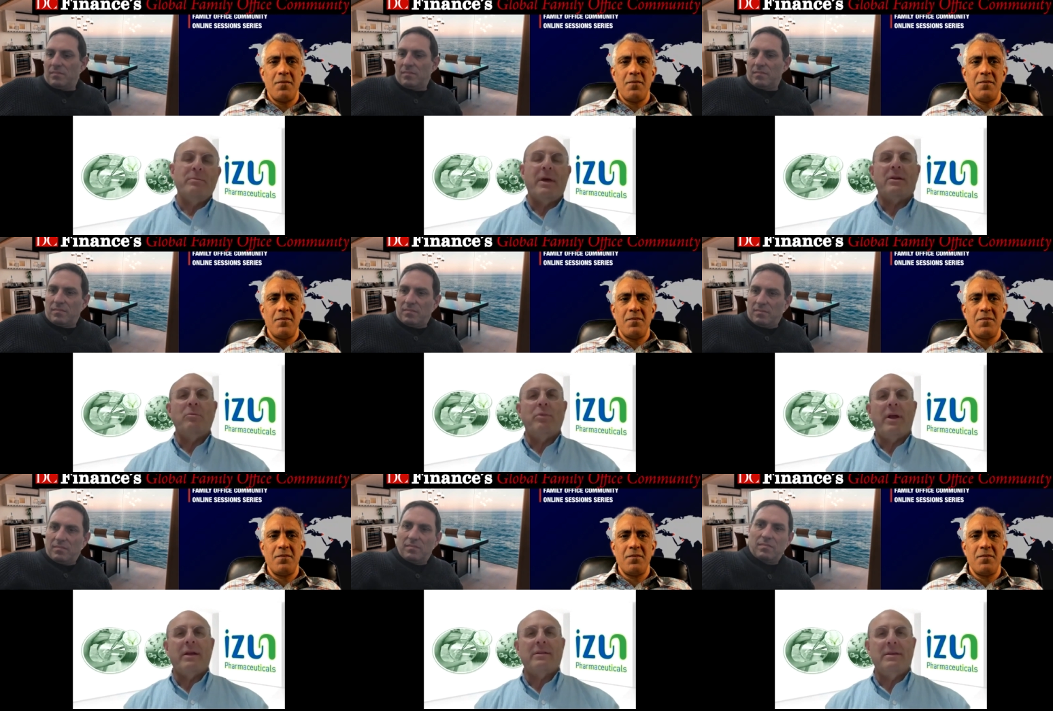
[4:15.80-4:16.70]
Speaker 1: medical
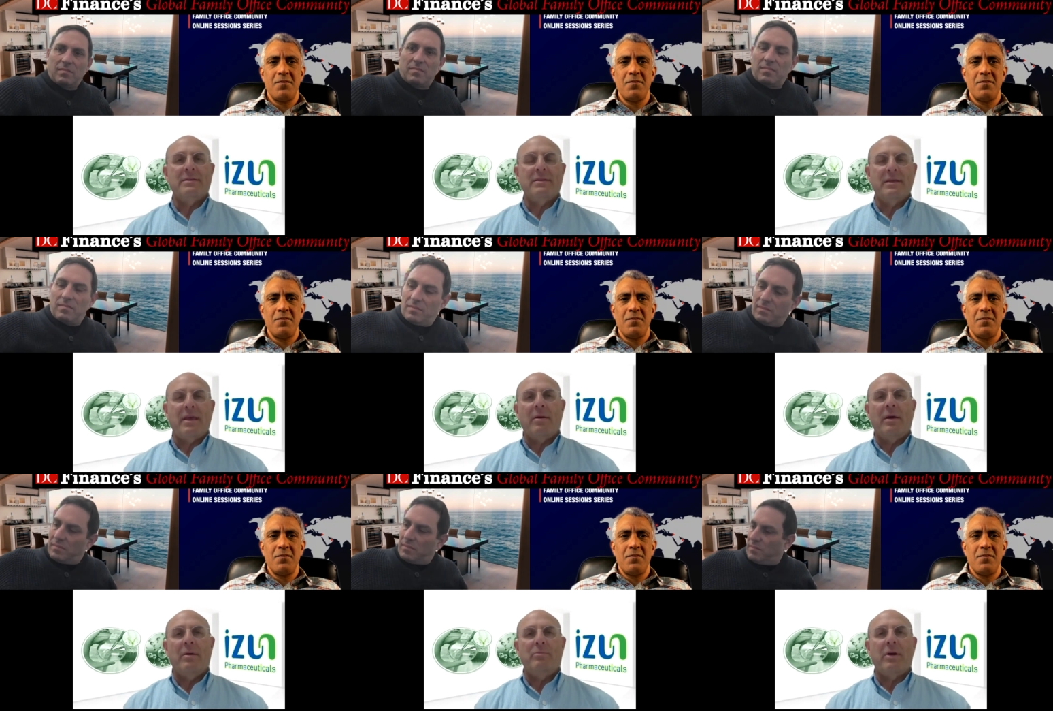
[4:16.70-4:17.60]
practice as
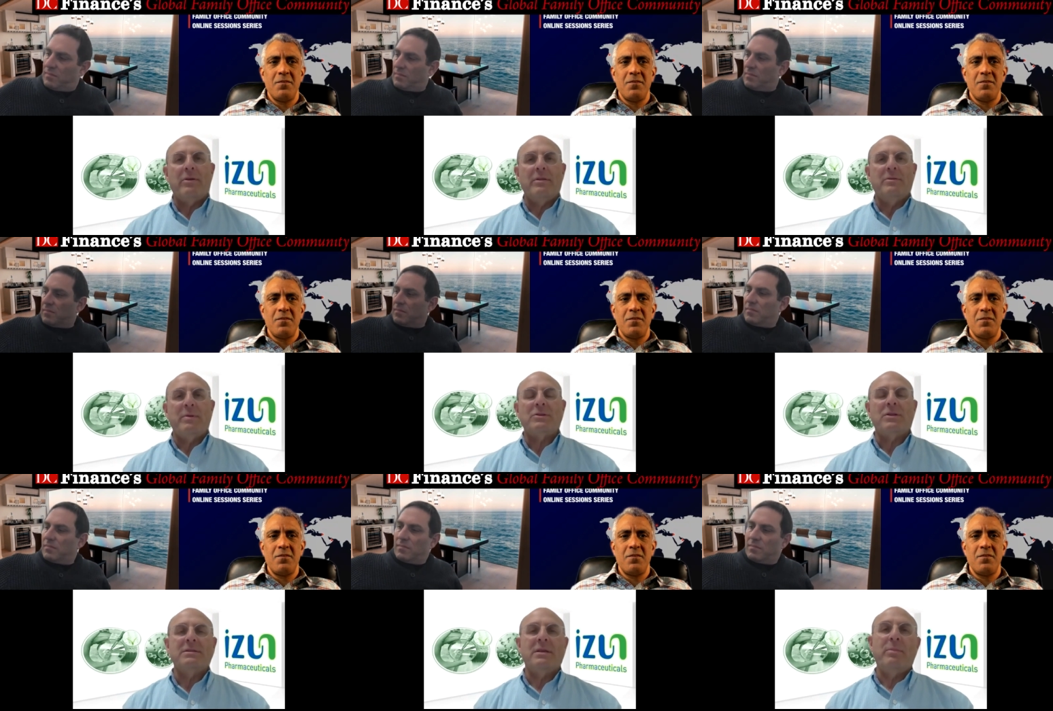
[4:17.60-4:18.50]
uh,
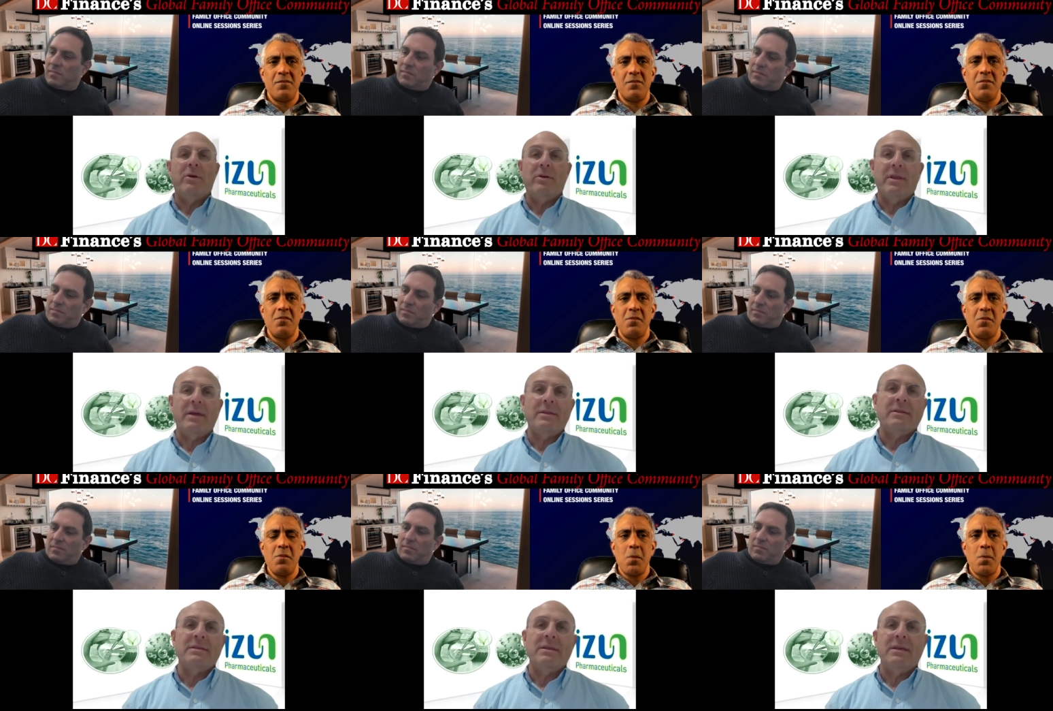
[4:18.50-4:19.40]
specializing periodontal
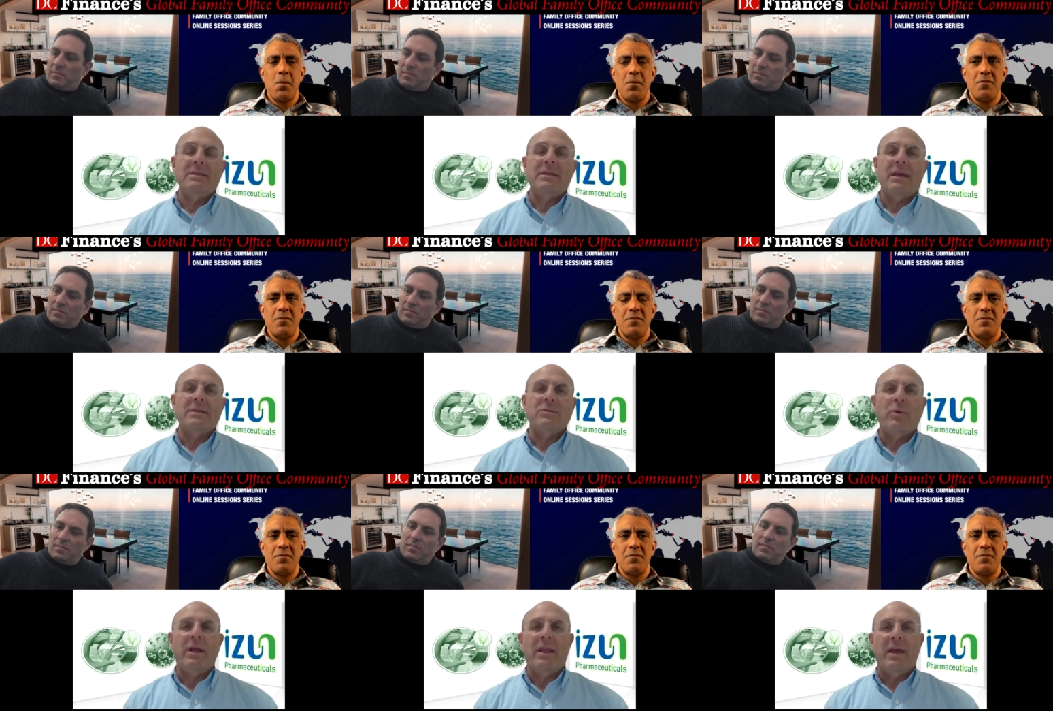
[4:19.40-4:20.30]
disease, as
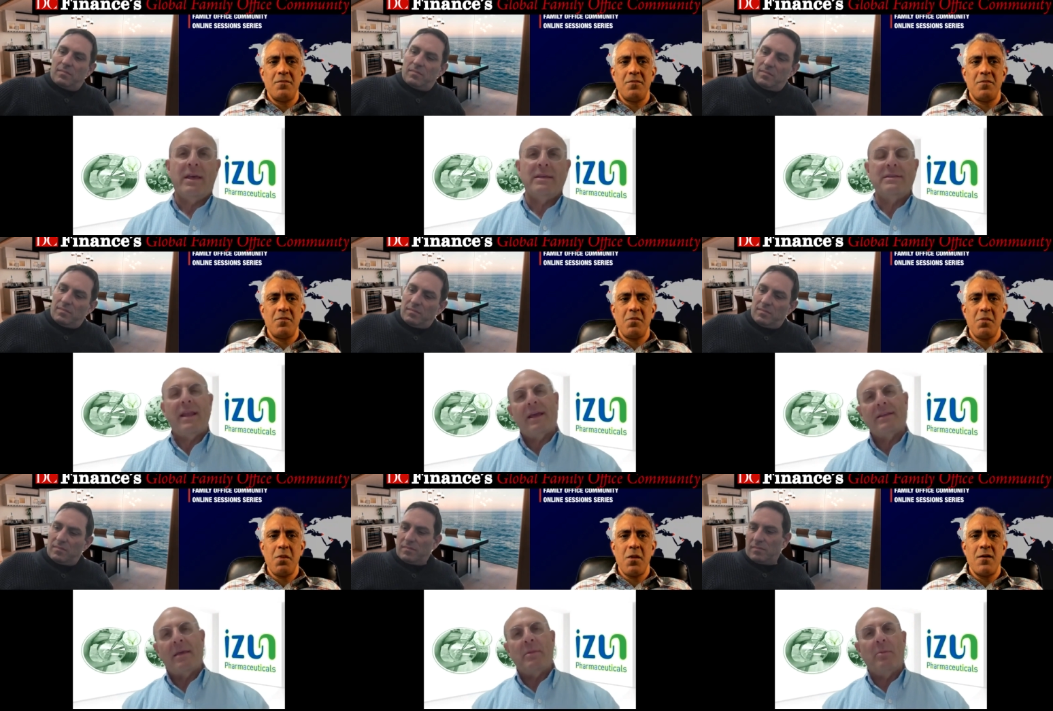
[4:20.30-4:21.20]
well as an
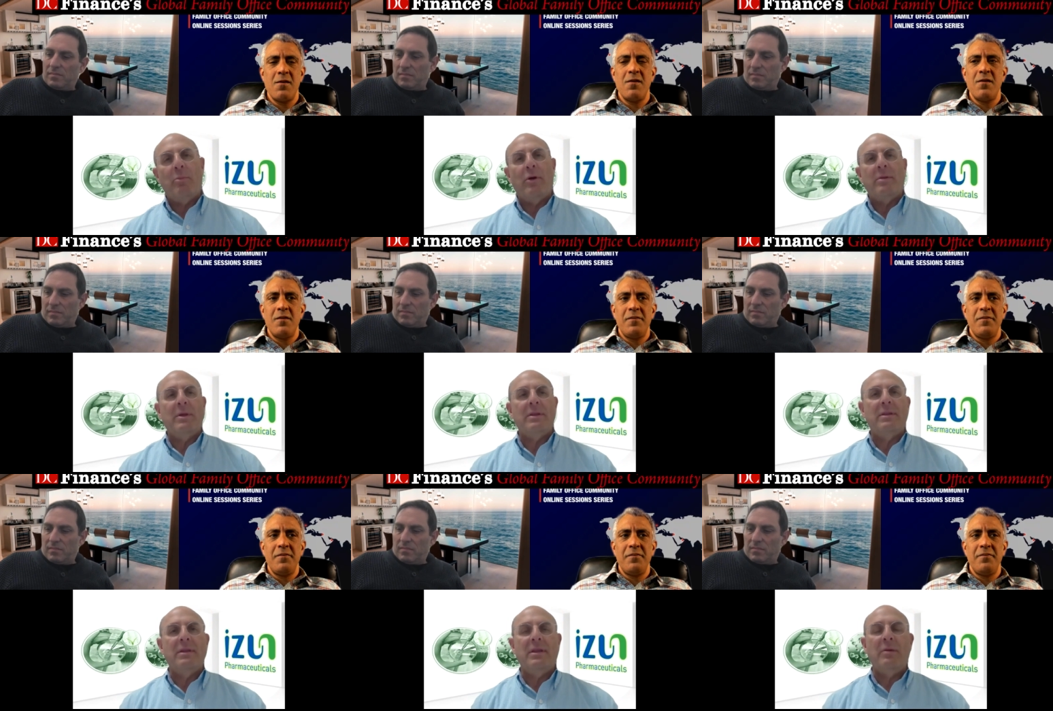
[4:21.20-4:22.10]
academic
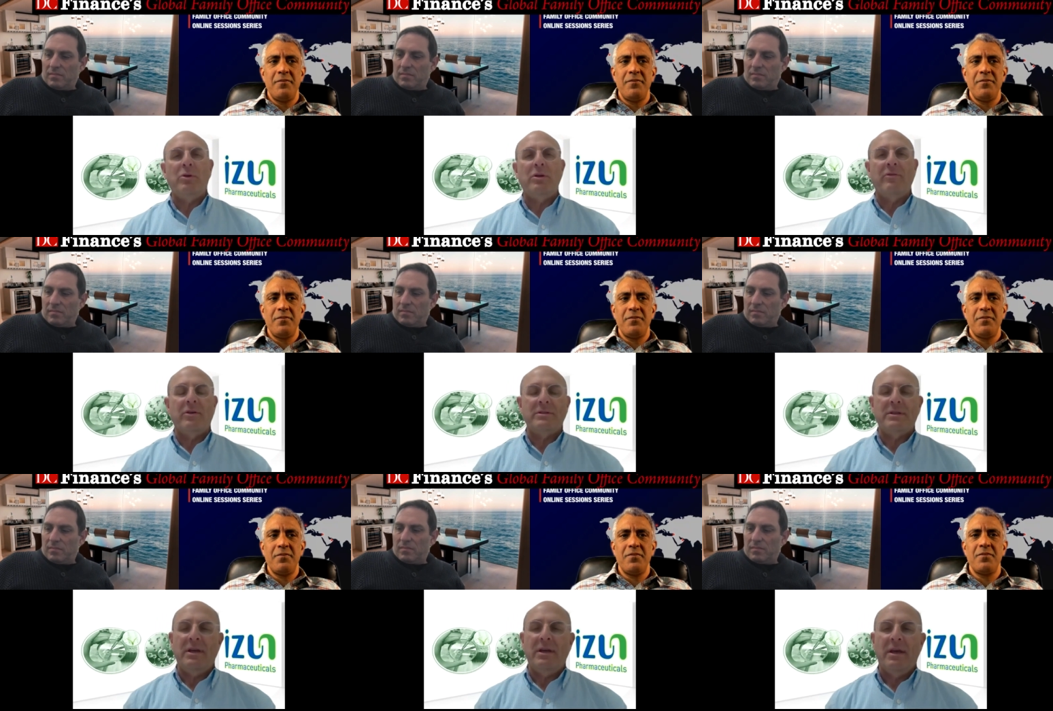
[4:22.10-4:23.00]
appointment in Hebrew
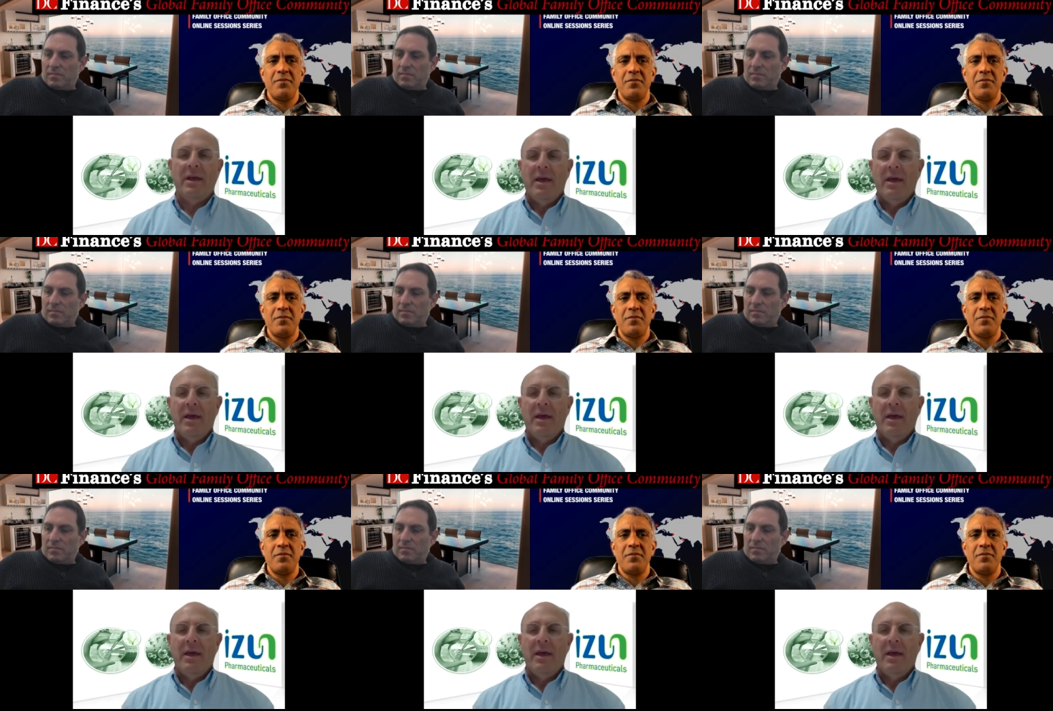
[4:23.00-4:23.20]
University.